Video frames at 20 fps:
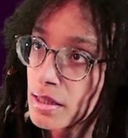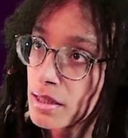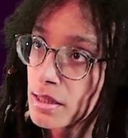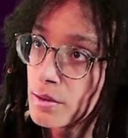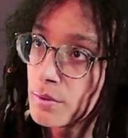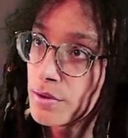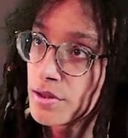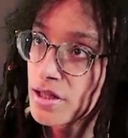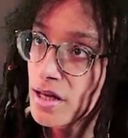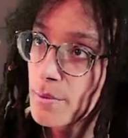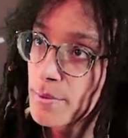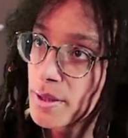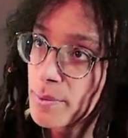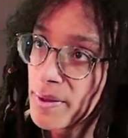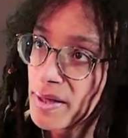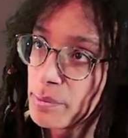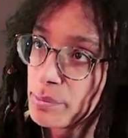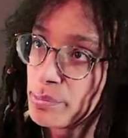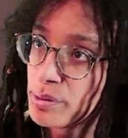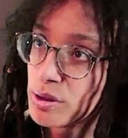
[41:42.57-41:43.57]
which I'm gonna
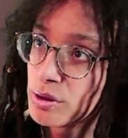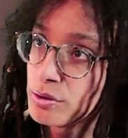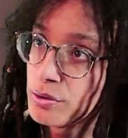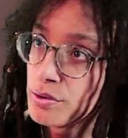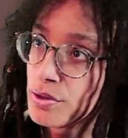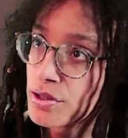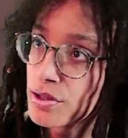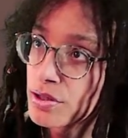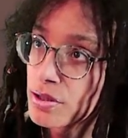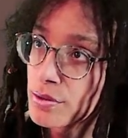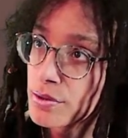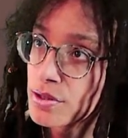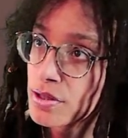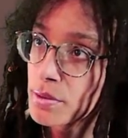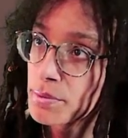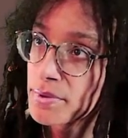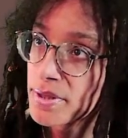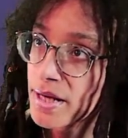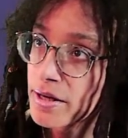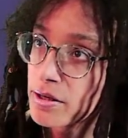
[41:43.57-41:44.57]
make blue just so it
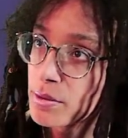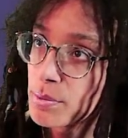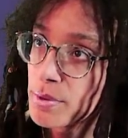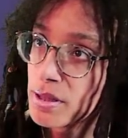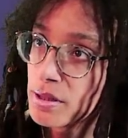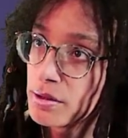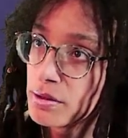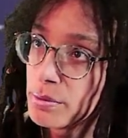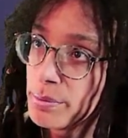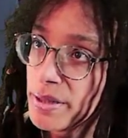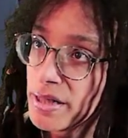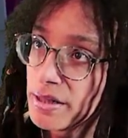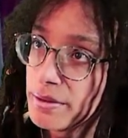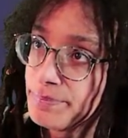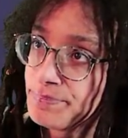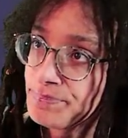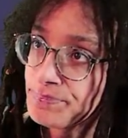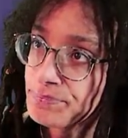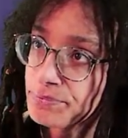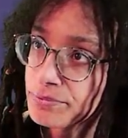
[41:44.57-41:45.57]
jumps out at me a little better.
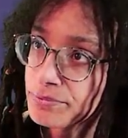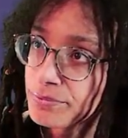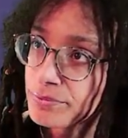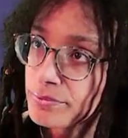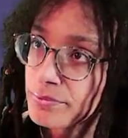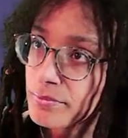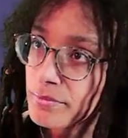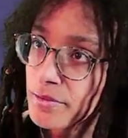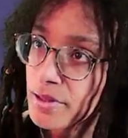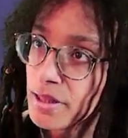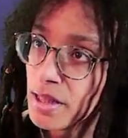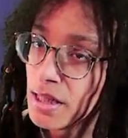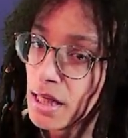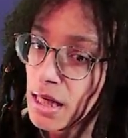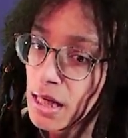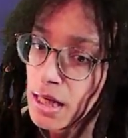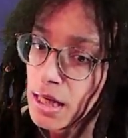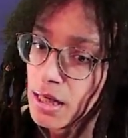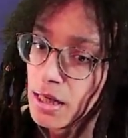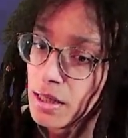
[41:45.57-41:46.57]

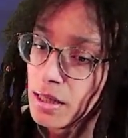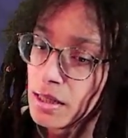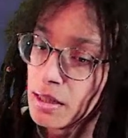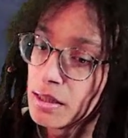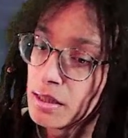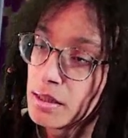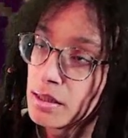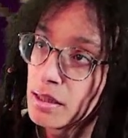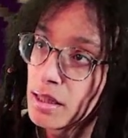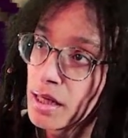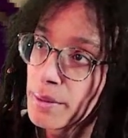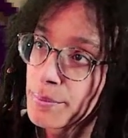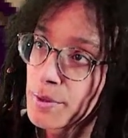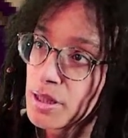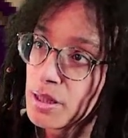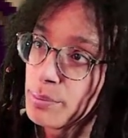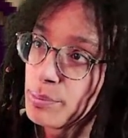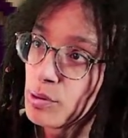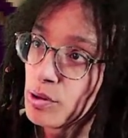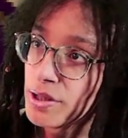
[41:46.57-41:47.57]
I'm
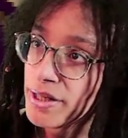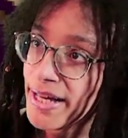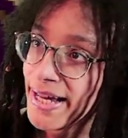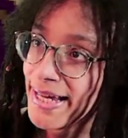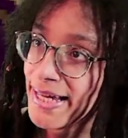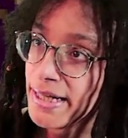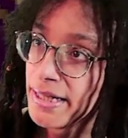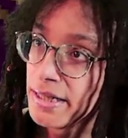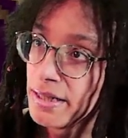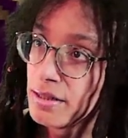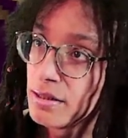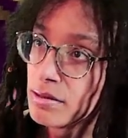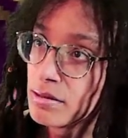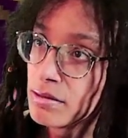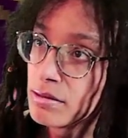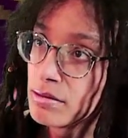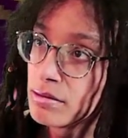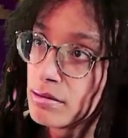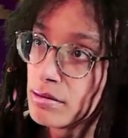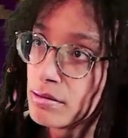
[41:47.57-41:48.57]
gonna put a
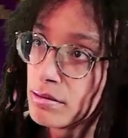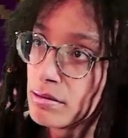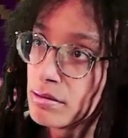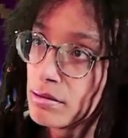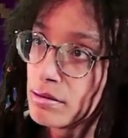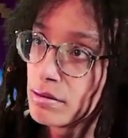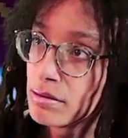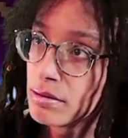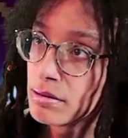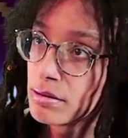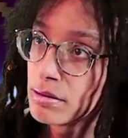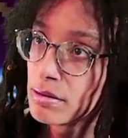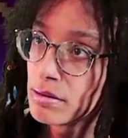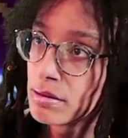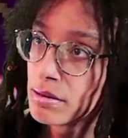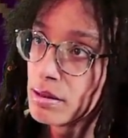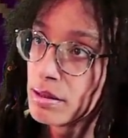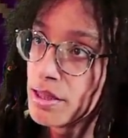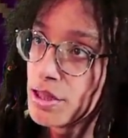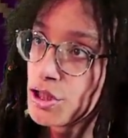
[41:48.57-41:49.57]

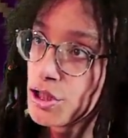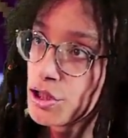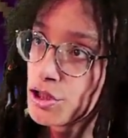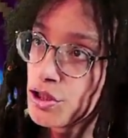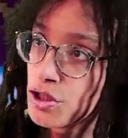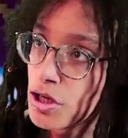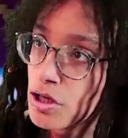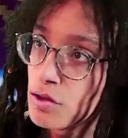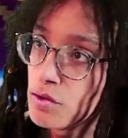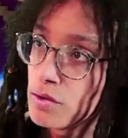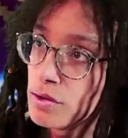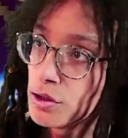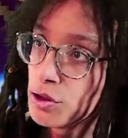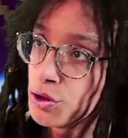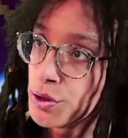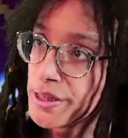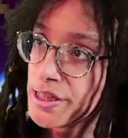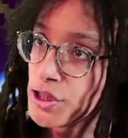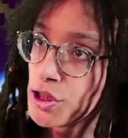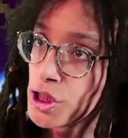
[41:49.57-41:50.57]
collision zone, a
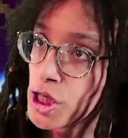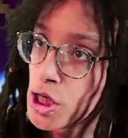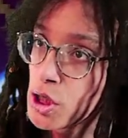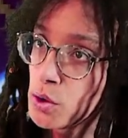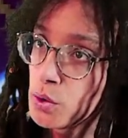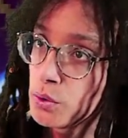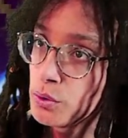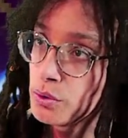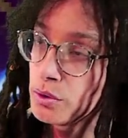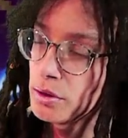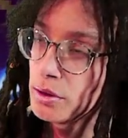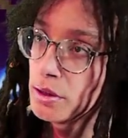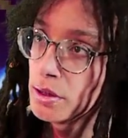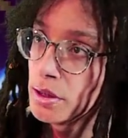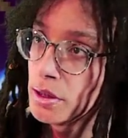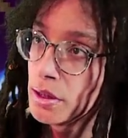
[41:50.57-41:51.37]
trigger zone,